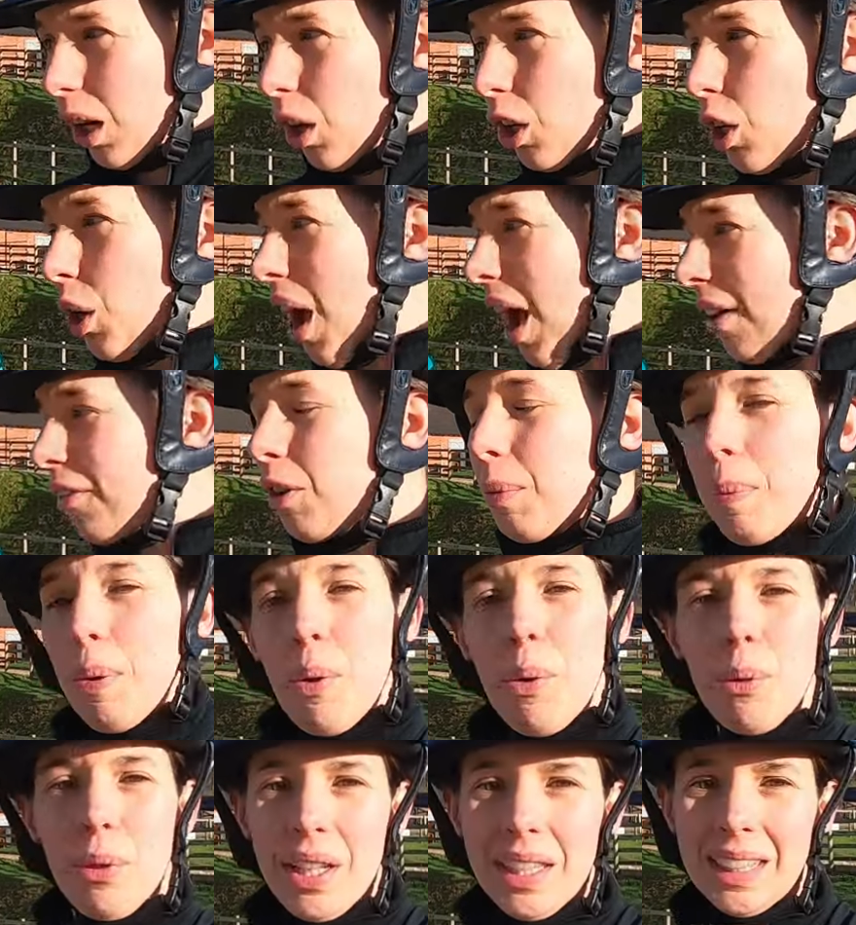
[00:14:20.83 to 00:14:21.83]
you have to
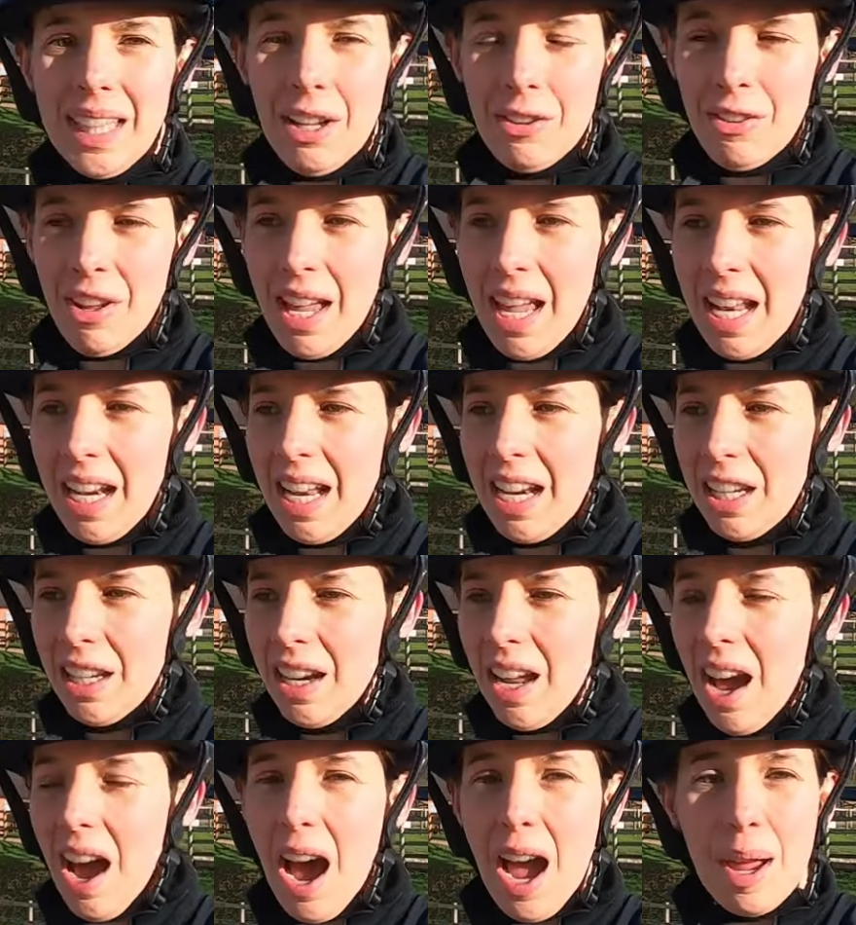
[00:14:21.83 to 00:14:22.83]
put all this effort in,
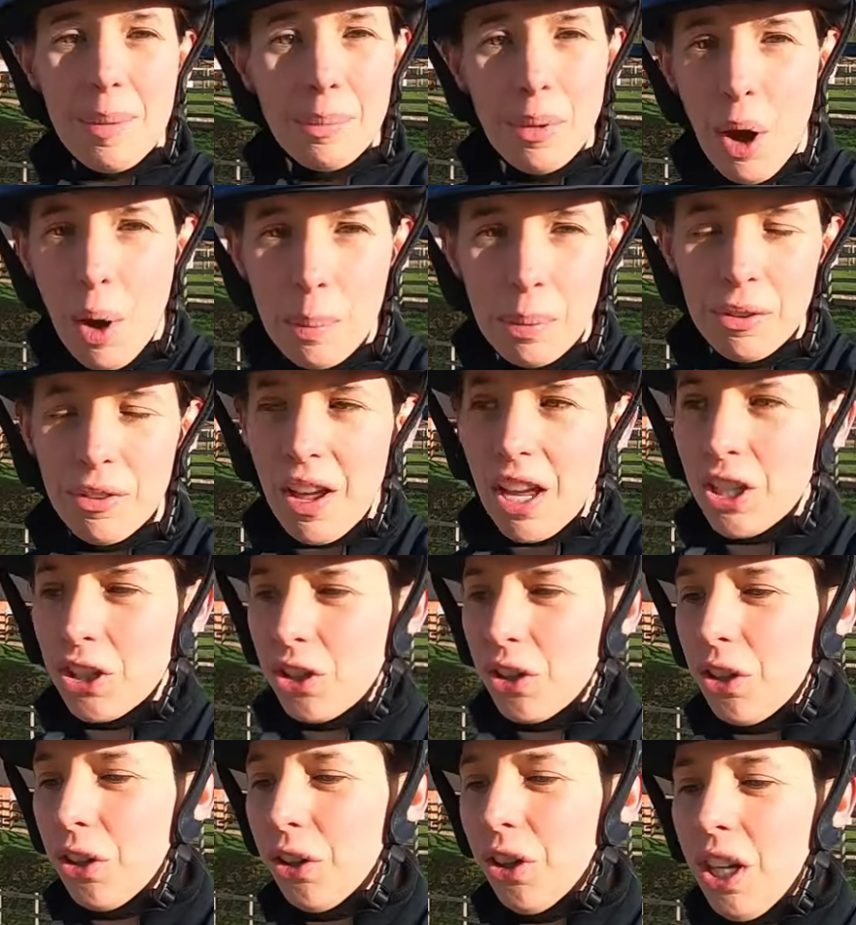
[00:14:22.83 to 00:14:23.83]
and I'm not a
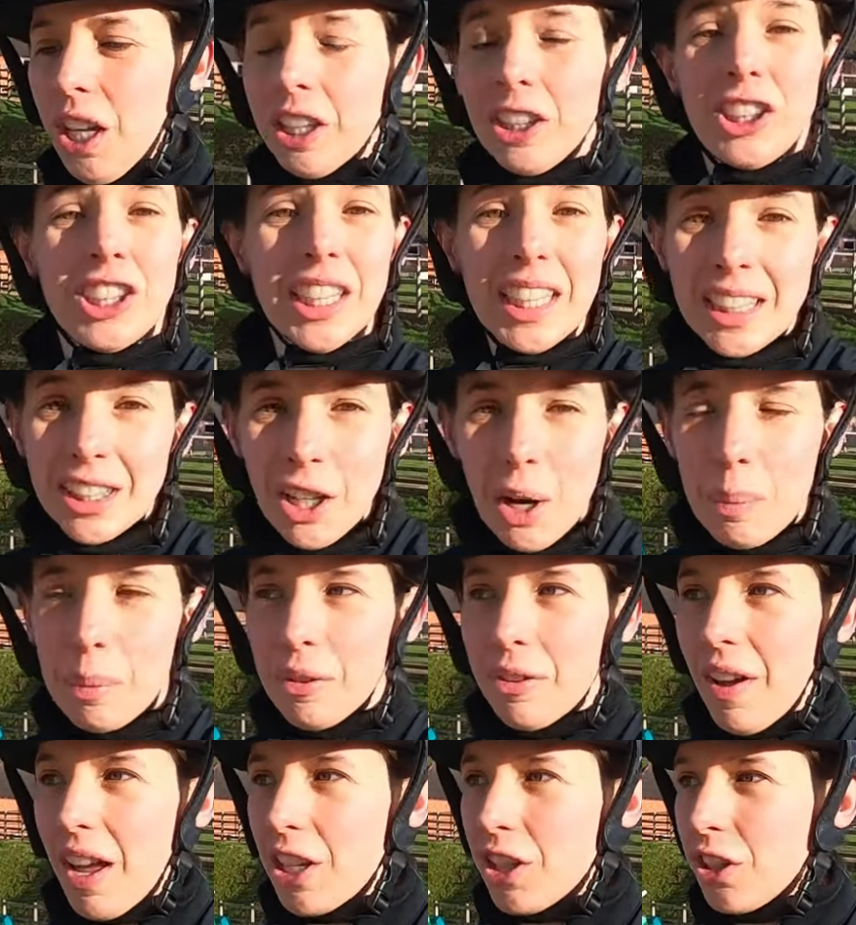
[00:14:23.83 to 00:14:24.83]
professional, she's not a
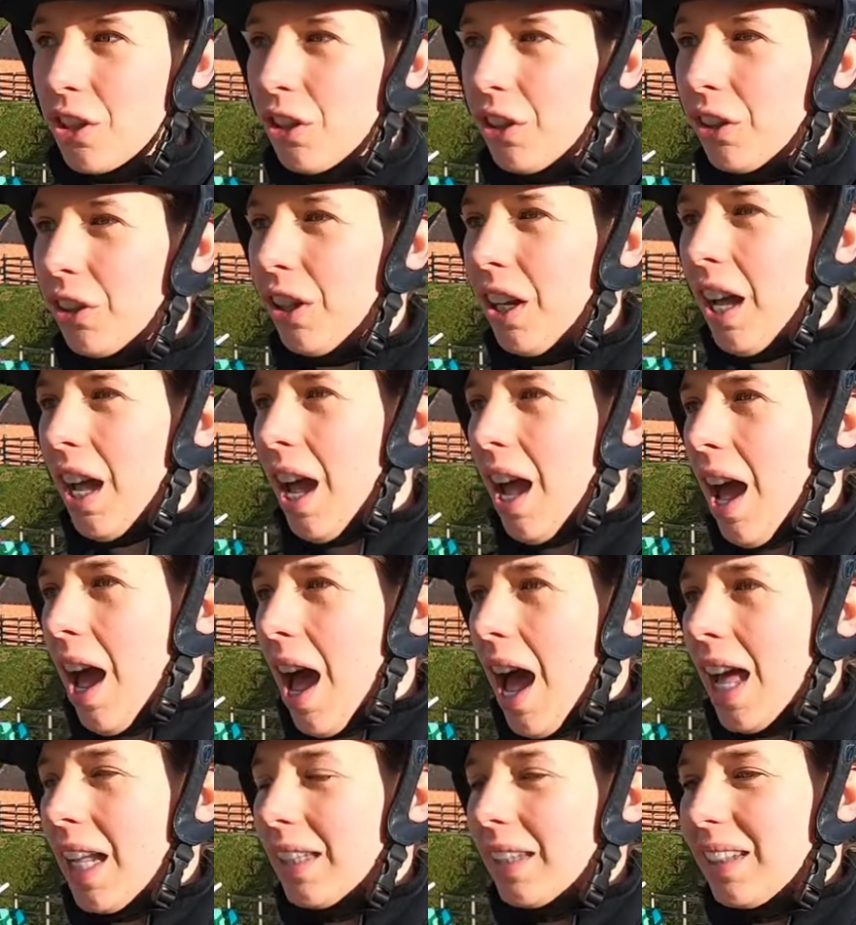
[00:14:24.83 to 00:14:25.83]
professional,
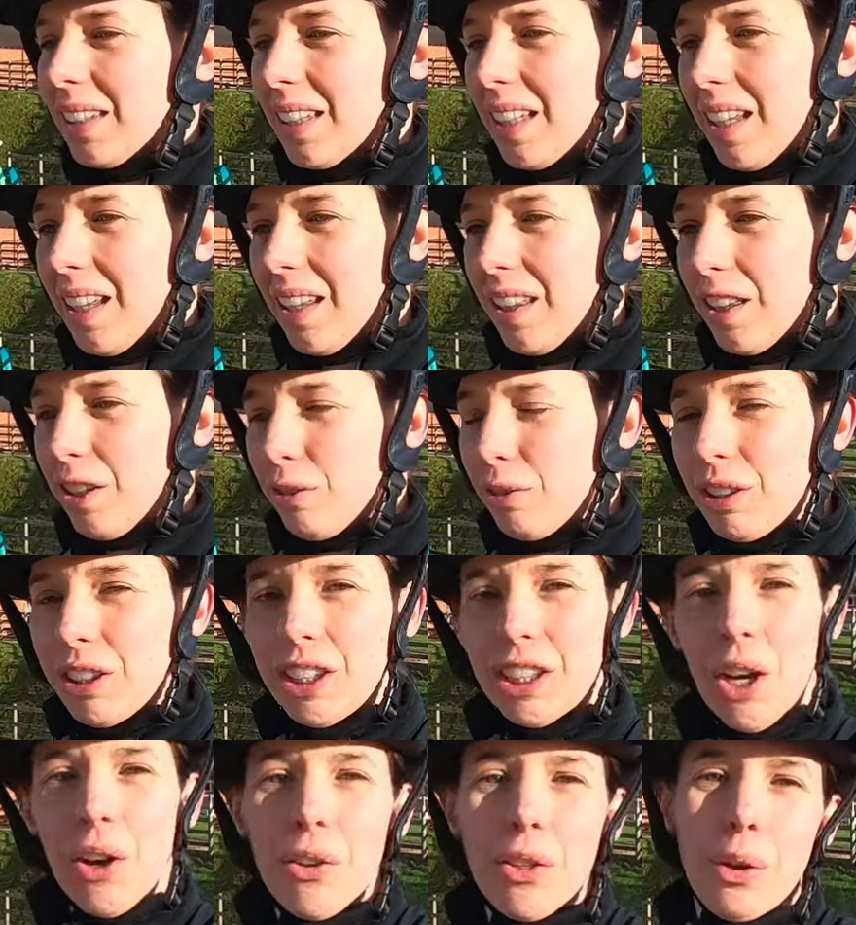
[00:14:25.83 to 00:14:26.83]
and the
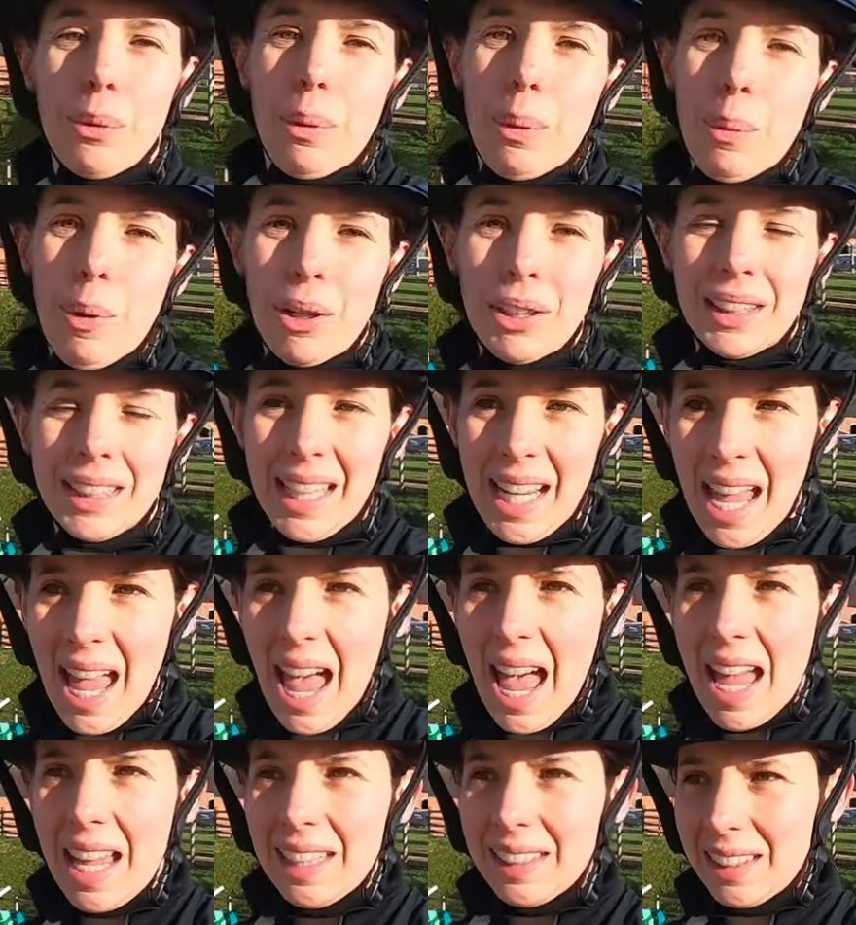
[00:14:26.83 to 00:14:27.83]
result that we want to
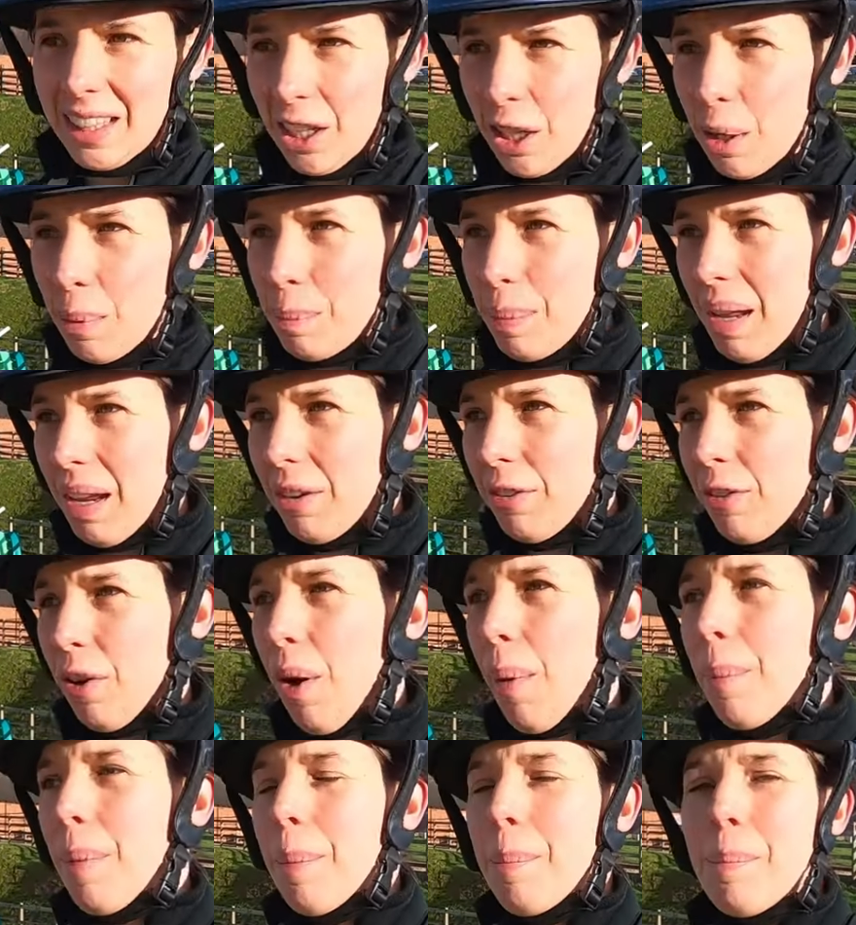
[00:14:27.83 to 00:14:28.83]
get is going to be
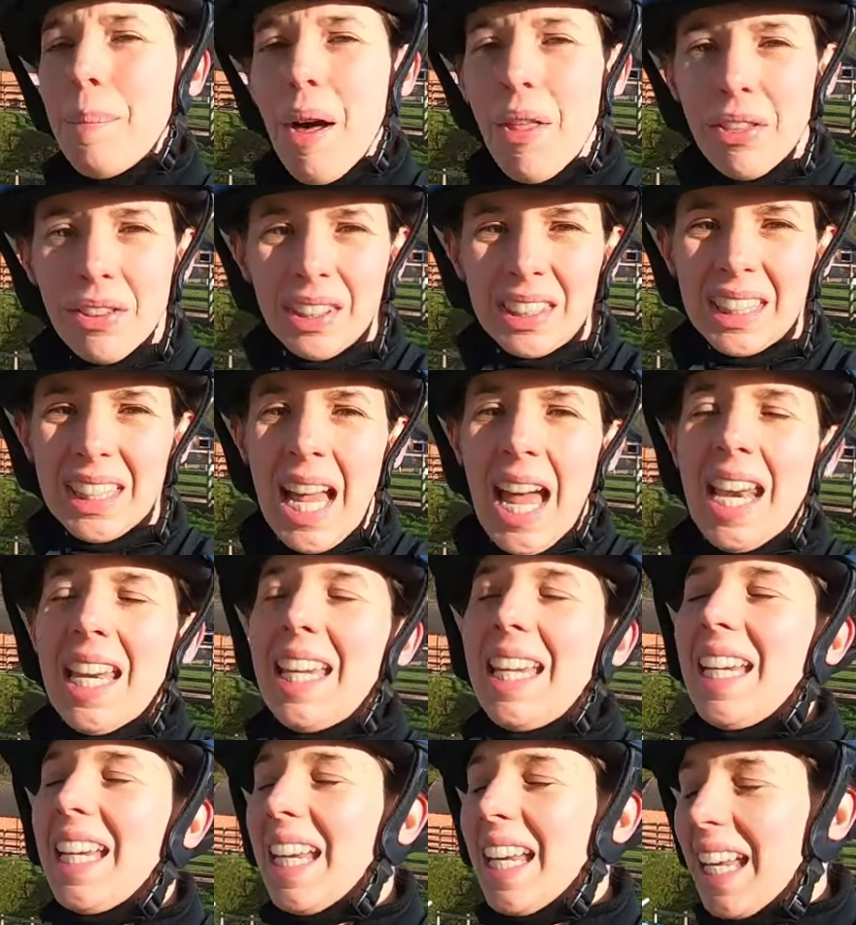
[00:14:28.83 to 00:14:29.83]
from months and
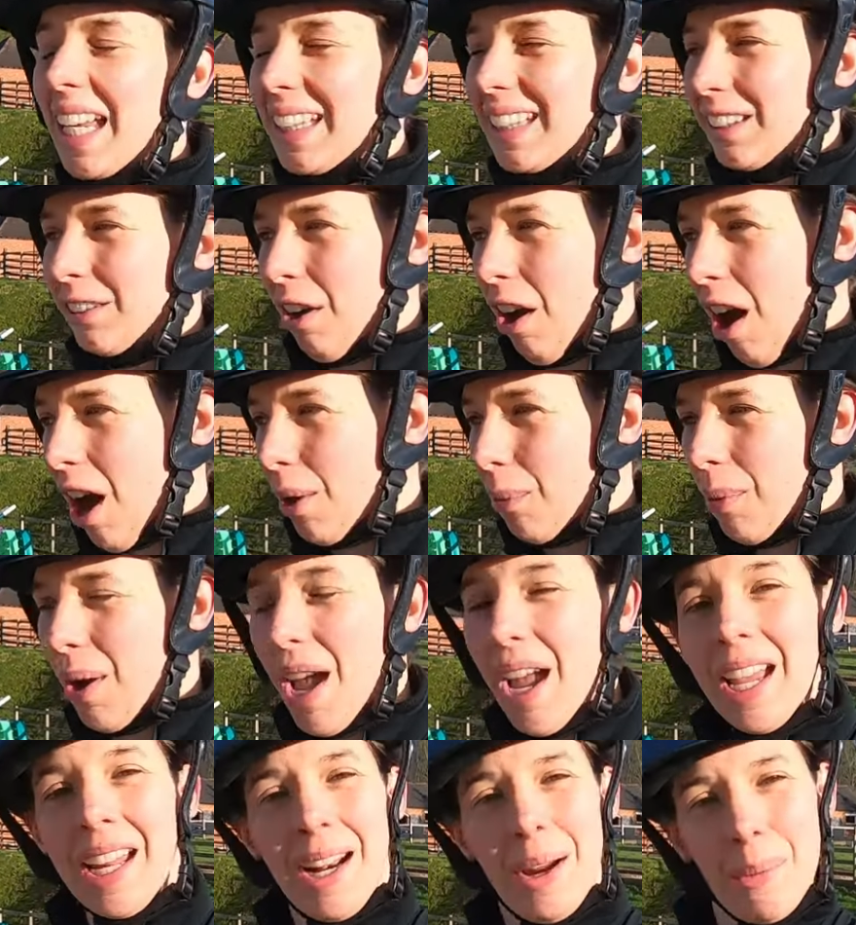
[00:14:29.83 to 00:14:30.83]
years of hard
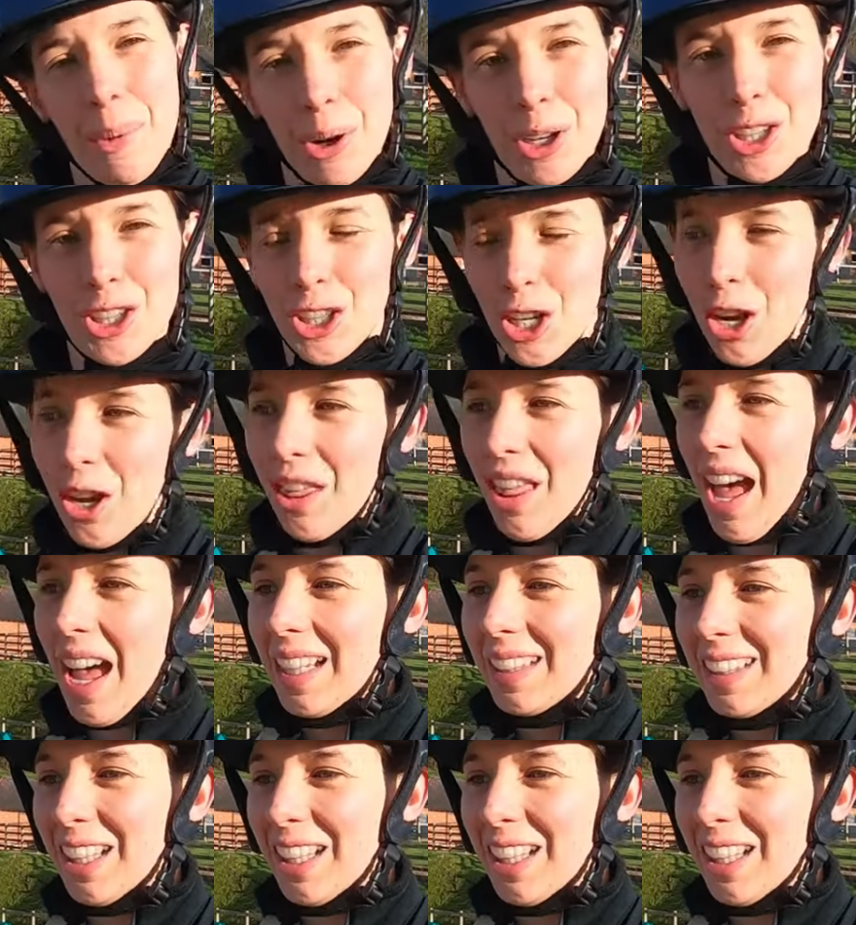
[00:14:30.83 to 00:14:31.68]
work, and I want to show that.